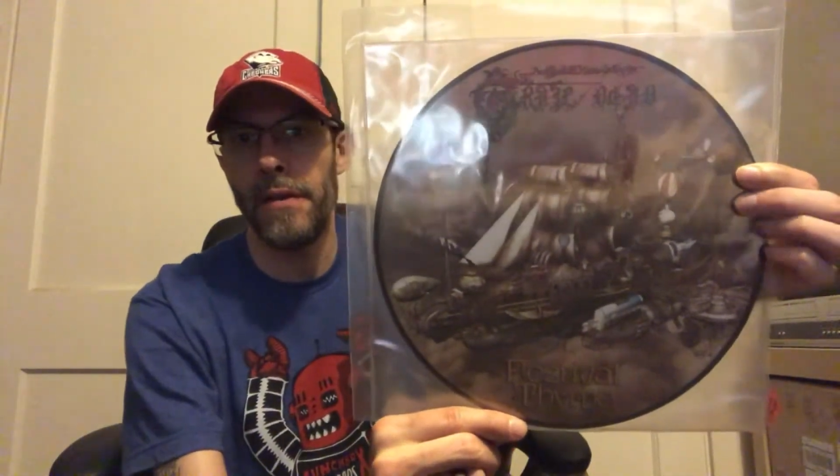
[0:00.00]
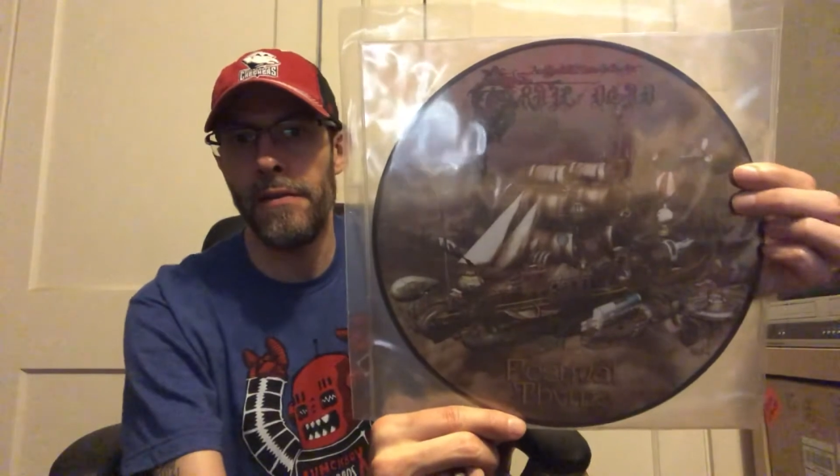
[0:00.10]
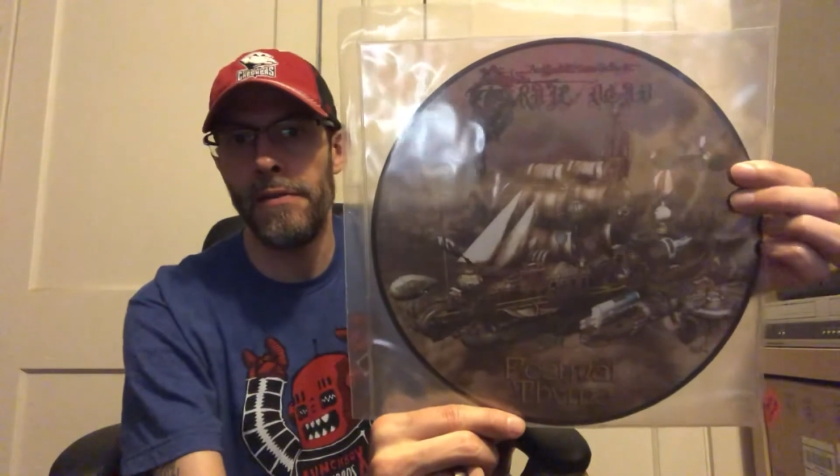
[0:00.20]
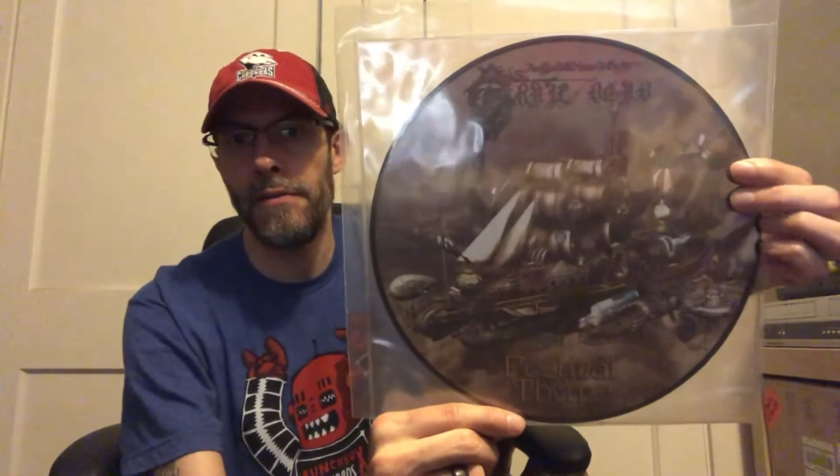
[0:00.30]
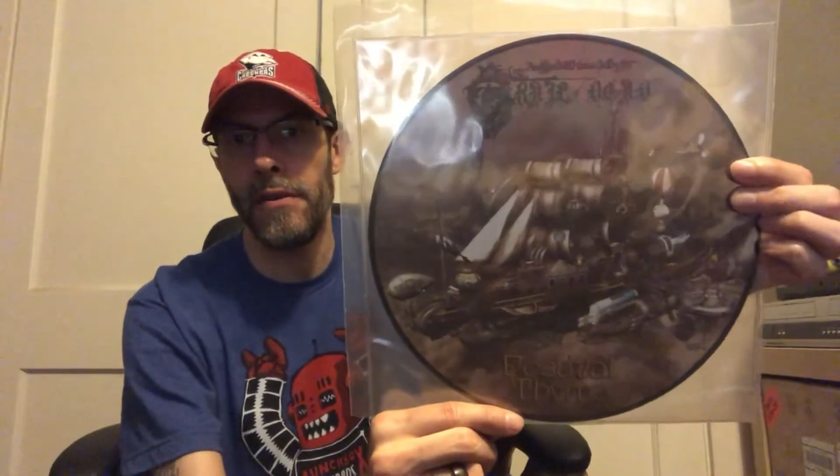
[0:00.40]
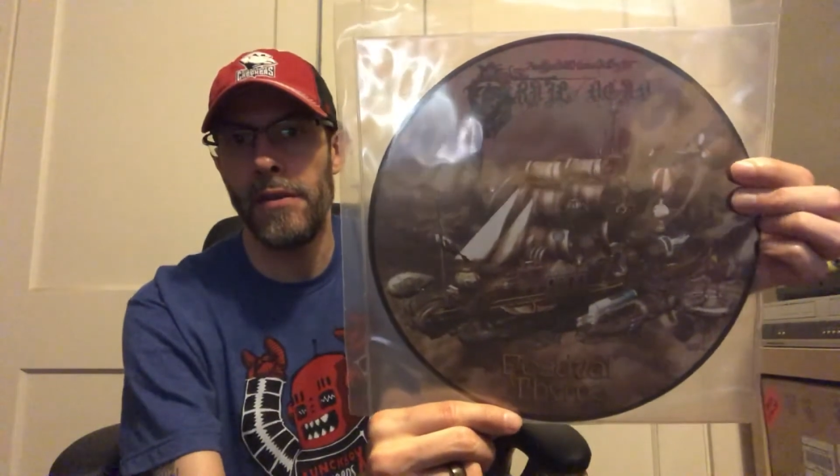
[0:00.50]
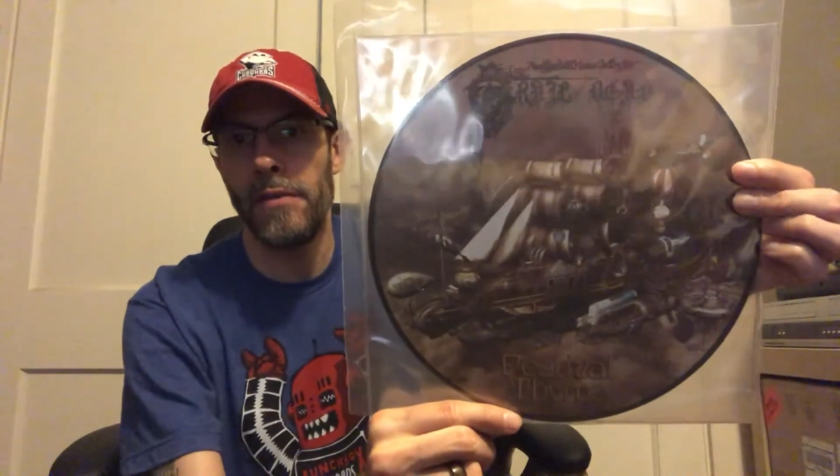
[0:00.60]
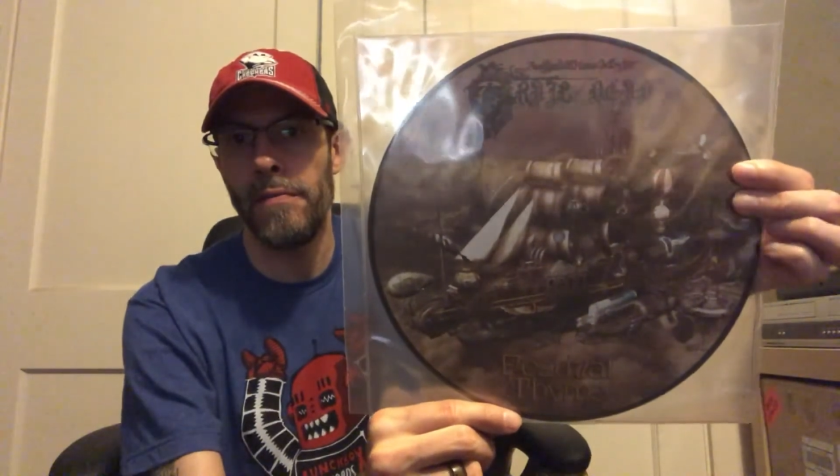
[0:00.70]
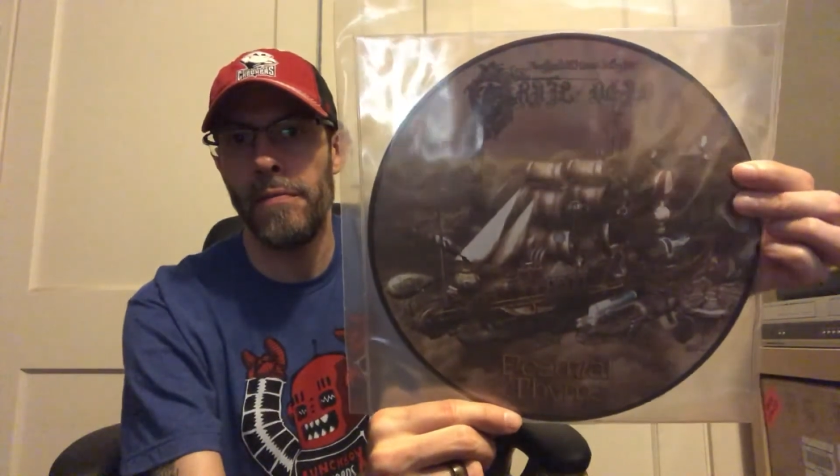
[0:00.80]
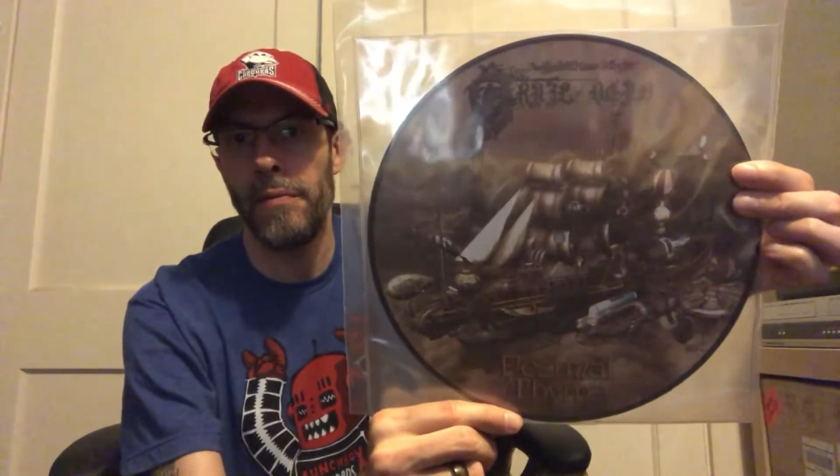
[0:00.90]
This is a
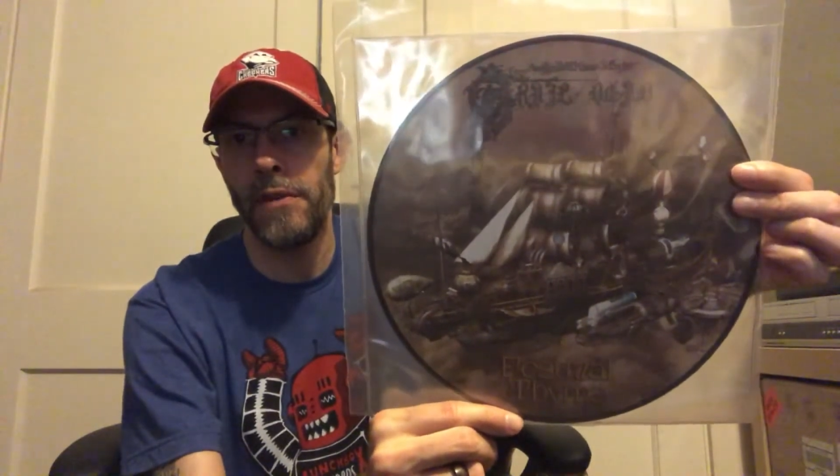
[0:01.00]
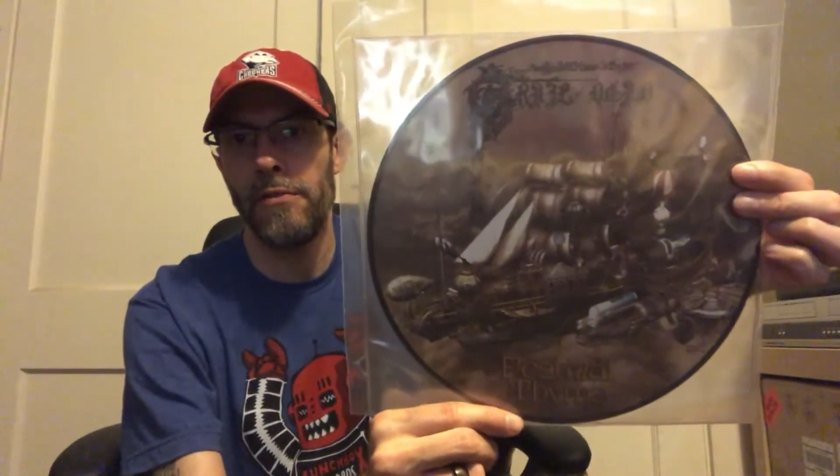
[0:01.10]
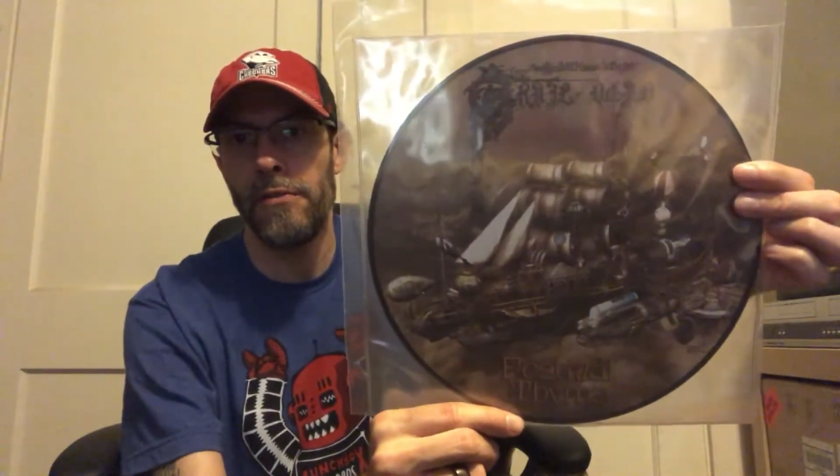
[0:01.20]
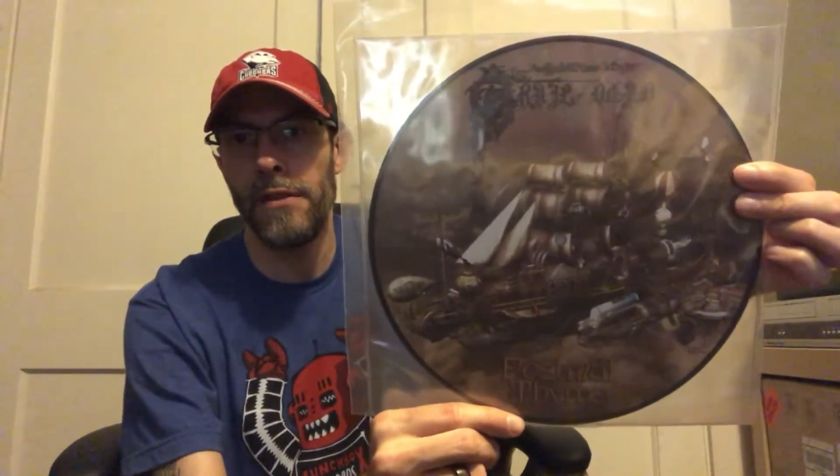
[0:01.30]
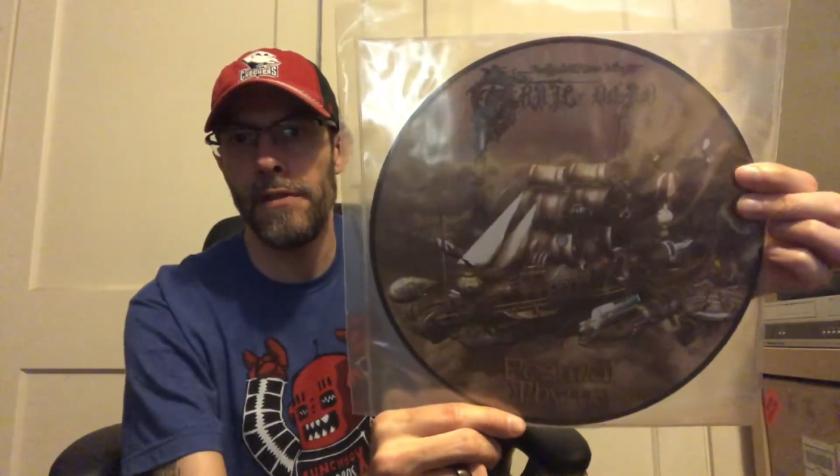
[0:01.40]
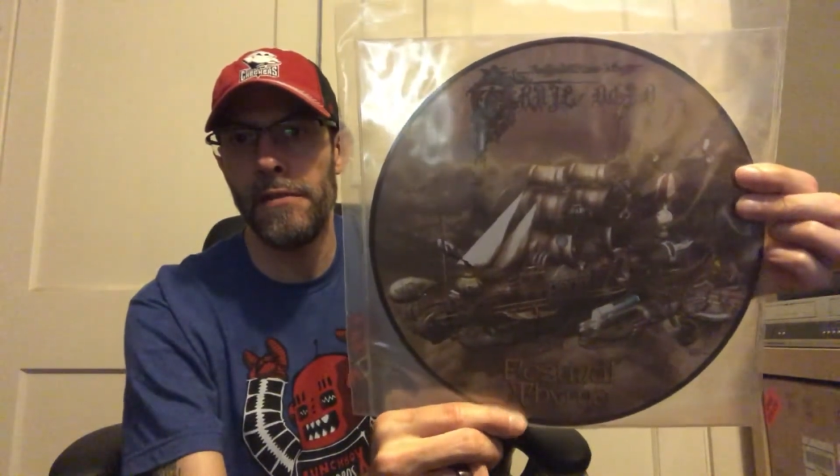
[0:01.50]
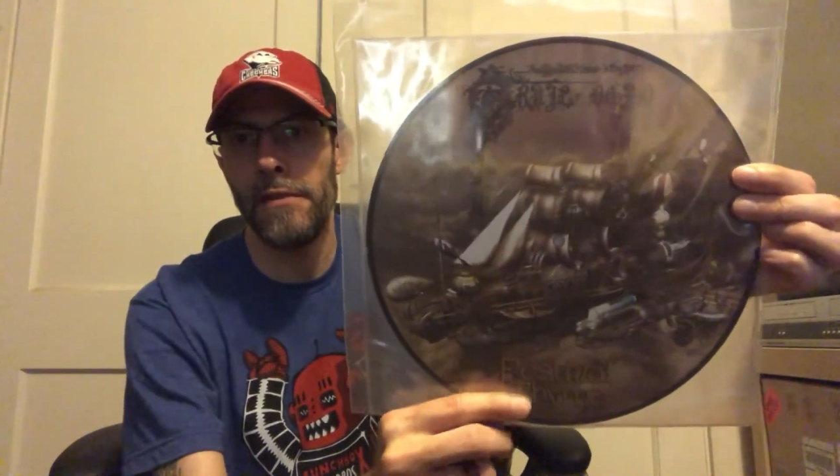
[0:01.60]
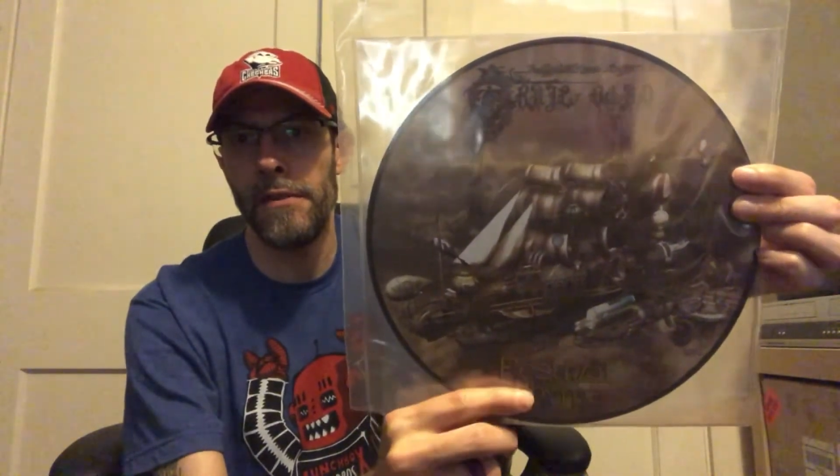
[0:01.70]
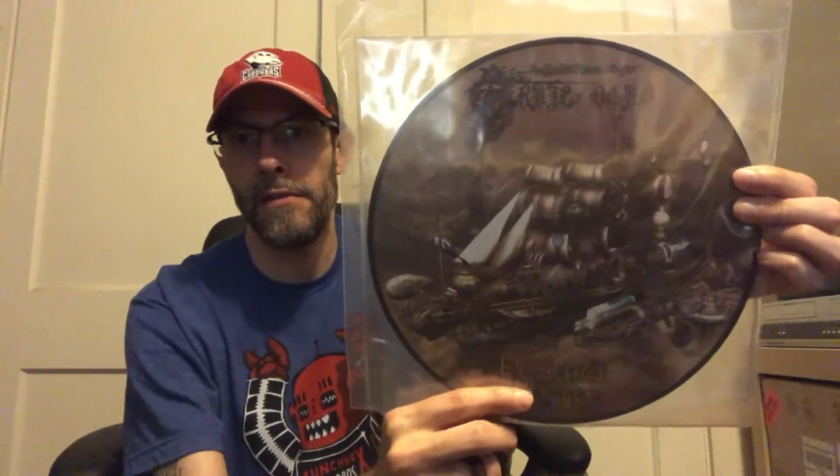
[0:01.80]
picture disc.